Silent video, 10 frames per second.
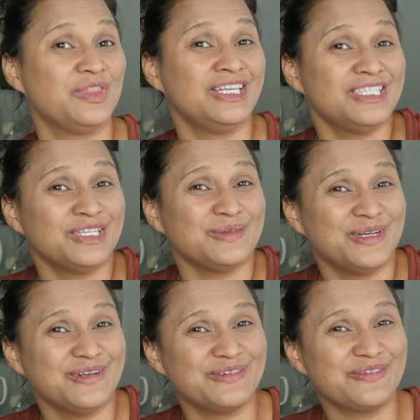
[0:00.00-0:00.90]
this is one
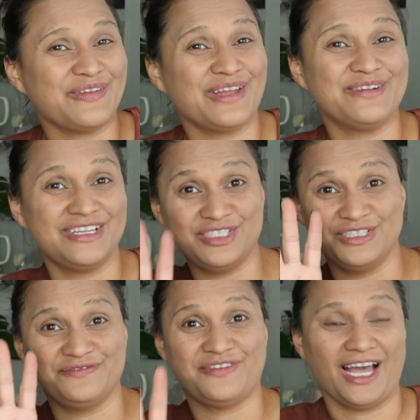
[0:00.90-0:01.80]
of her favorite, and she's
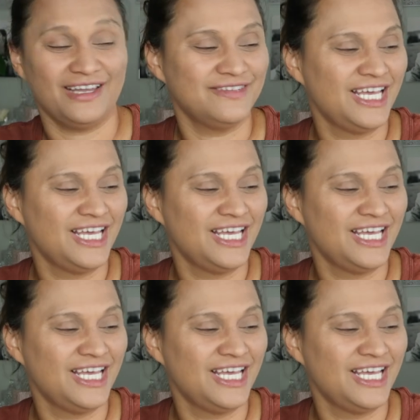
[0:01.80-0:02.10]
five,